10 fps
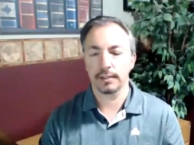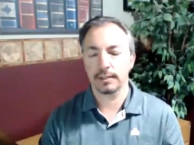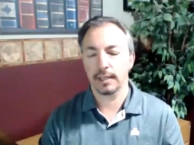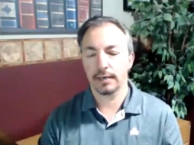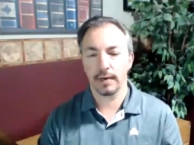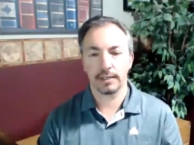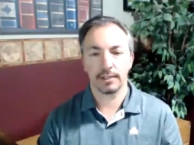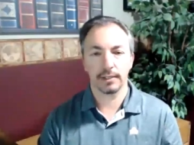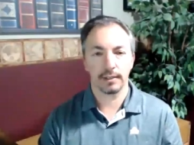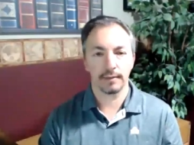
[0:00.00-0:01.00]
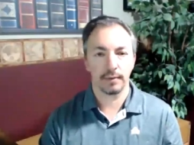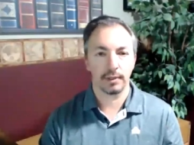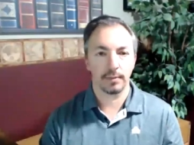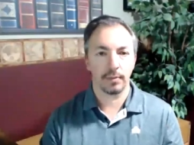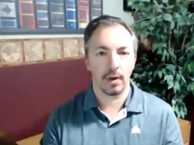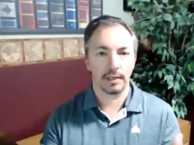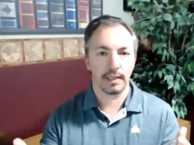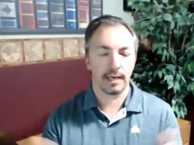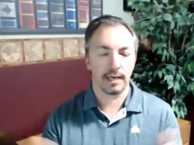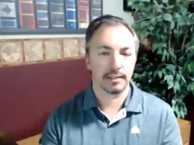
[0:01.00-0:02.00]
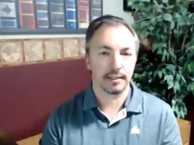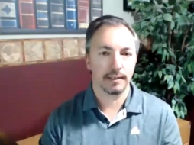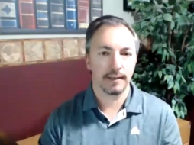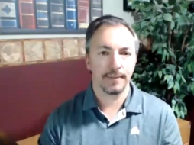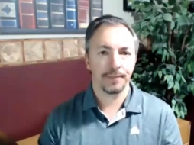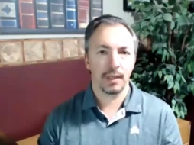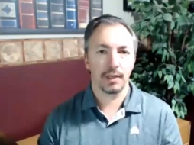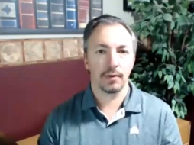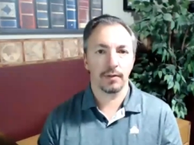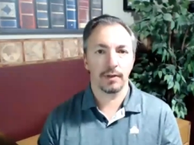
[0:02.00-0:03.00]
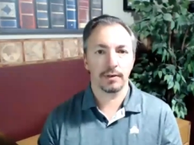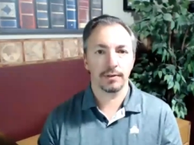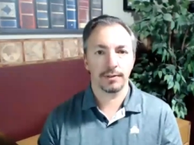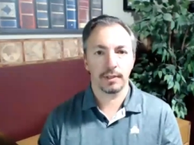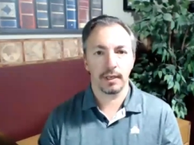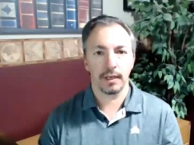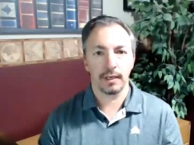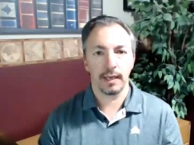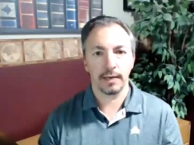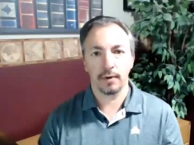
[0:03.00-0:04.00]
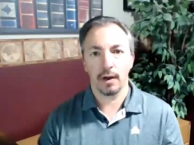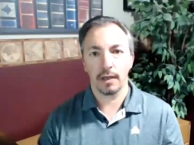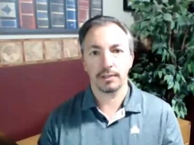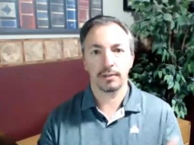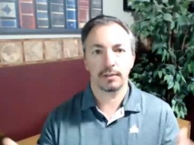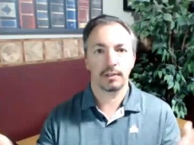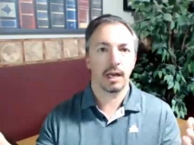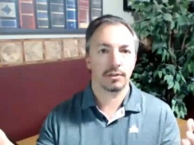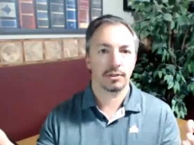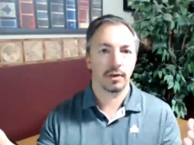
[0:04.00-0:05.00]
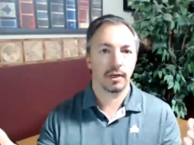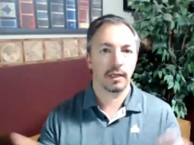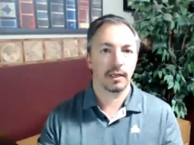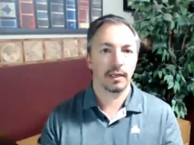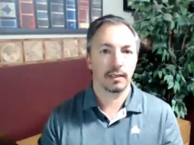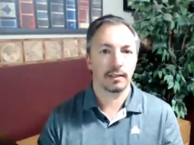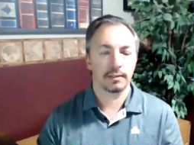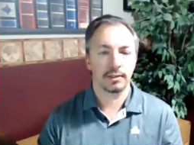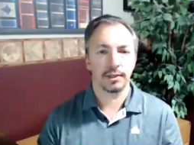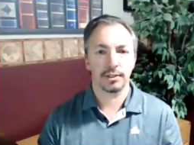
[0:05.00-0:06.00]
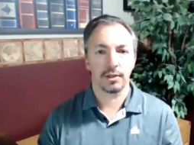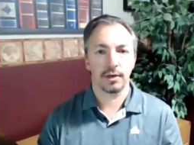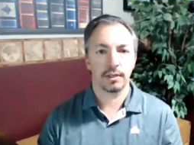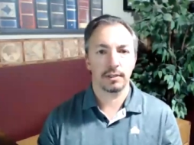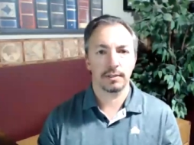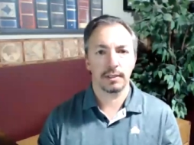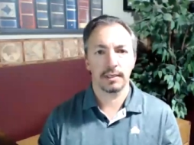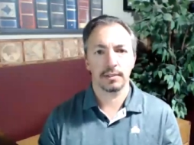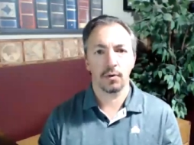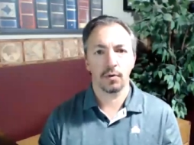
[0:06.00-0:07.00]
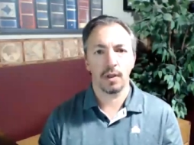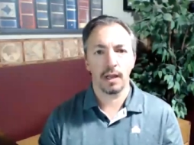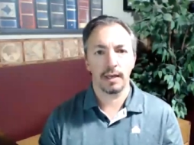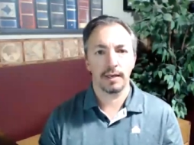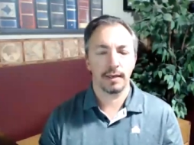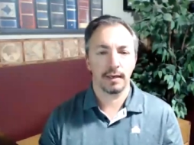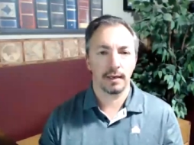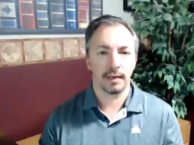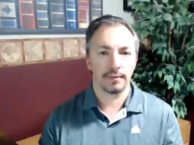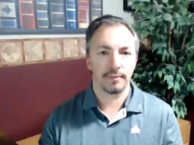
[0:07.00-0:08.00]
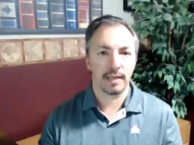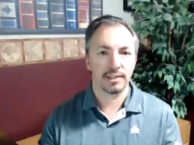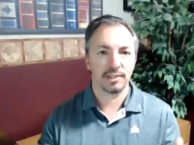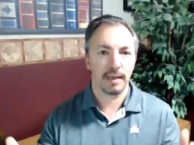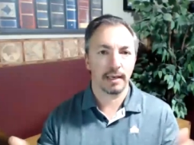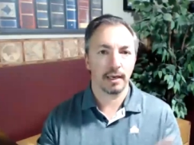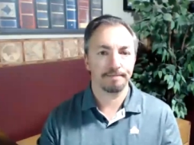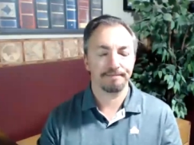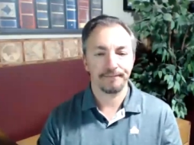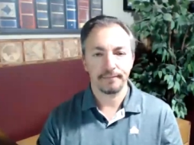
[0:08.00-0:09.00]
getting ready with the podcast, and there's A-Rod's now going to start his own line of men's makeup.